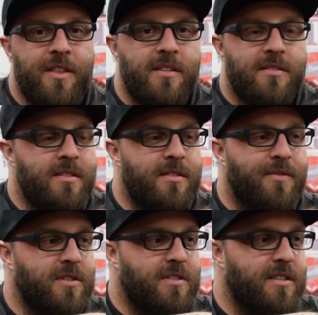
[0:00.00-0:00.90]
think since the
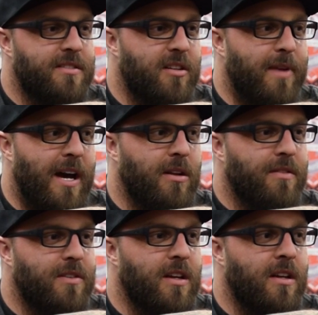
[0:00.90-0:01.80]
first day I started
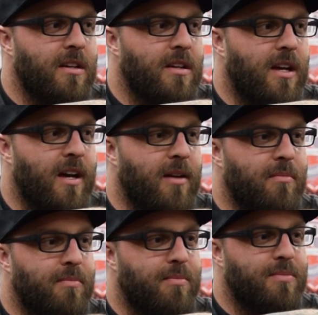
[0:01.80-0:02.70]
powerlifting,
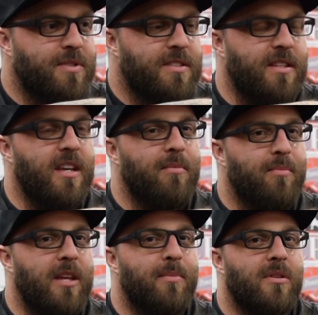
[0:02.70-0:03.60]
seeing
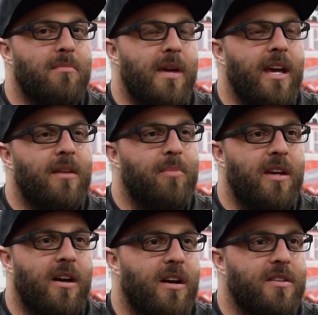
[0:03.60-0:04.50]
people make
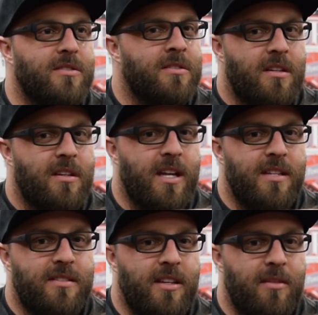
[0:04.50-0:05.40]
PRs and
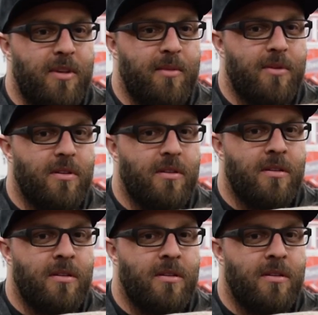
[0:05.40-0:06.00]
seeing people